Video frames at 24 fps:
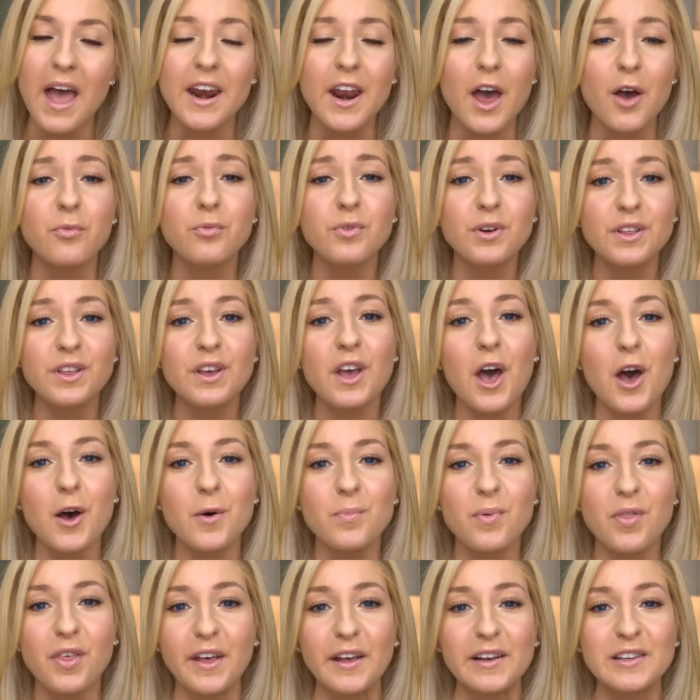and I really
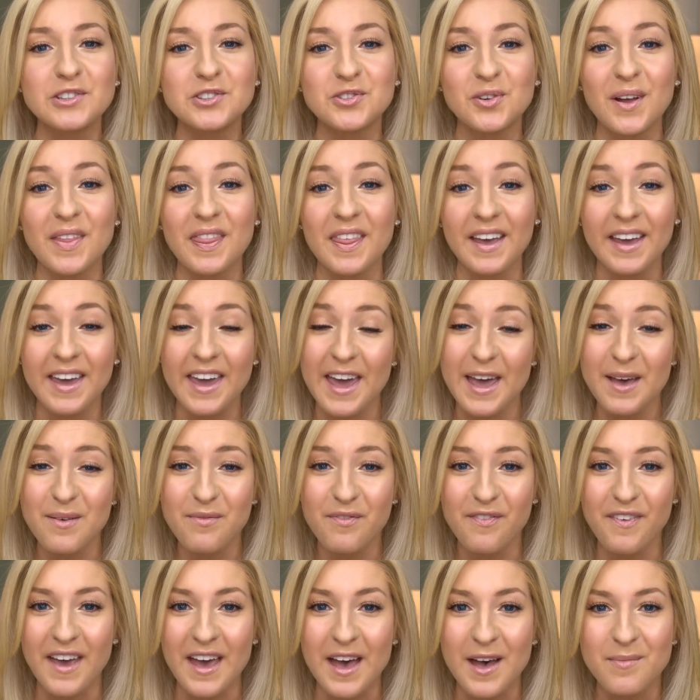hope that you join the Cam
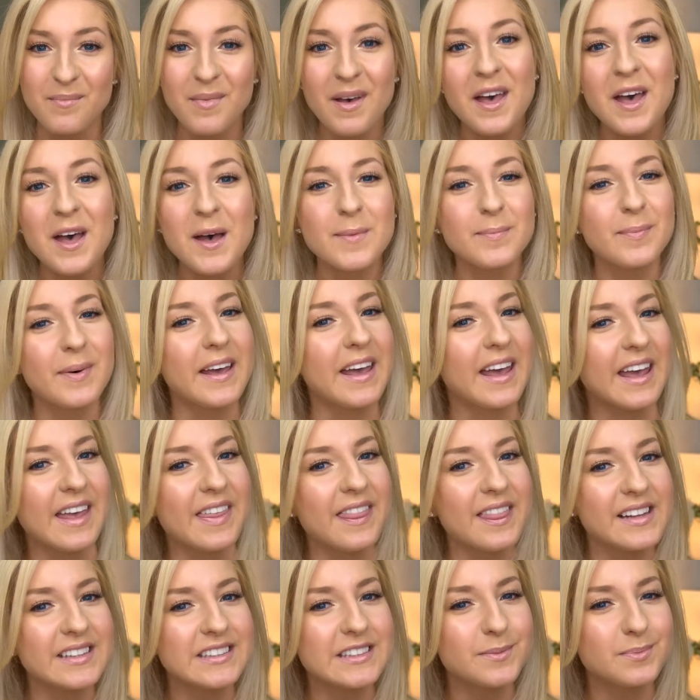fam by
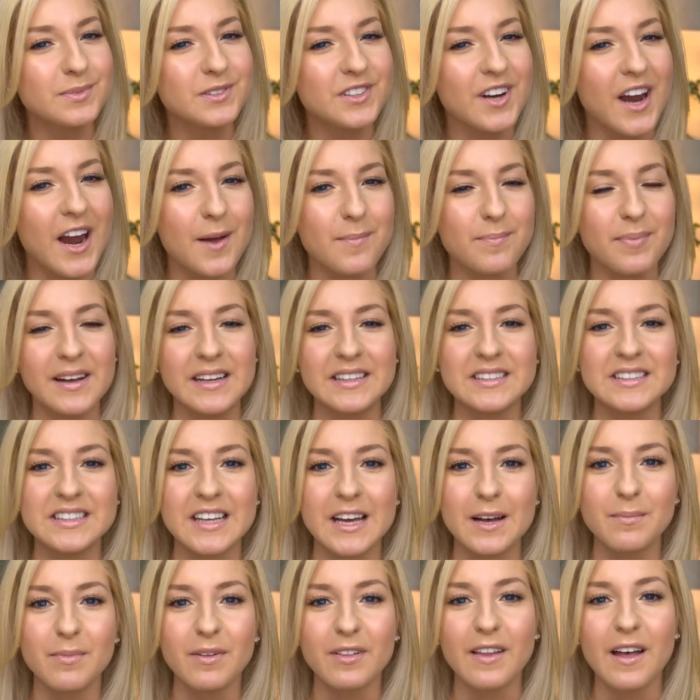hitting that subscribe button
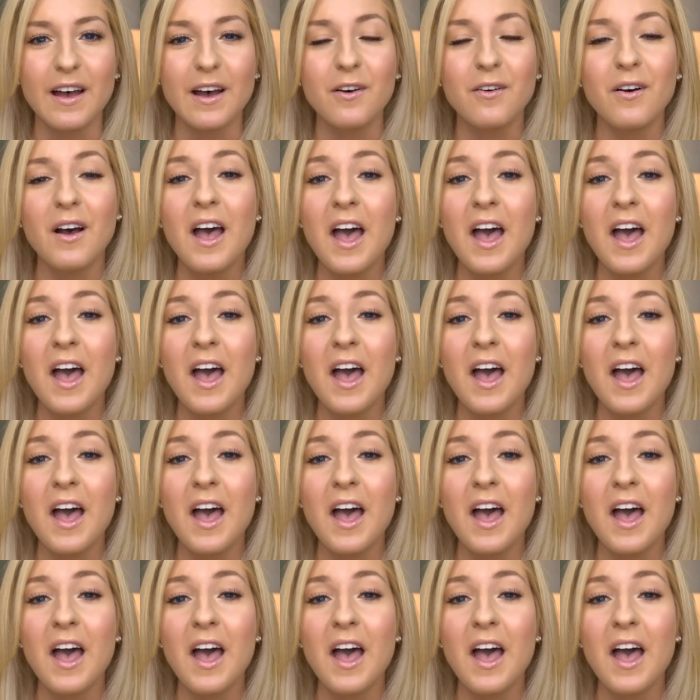down below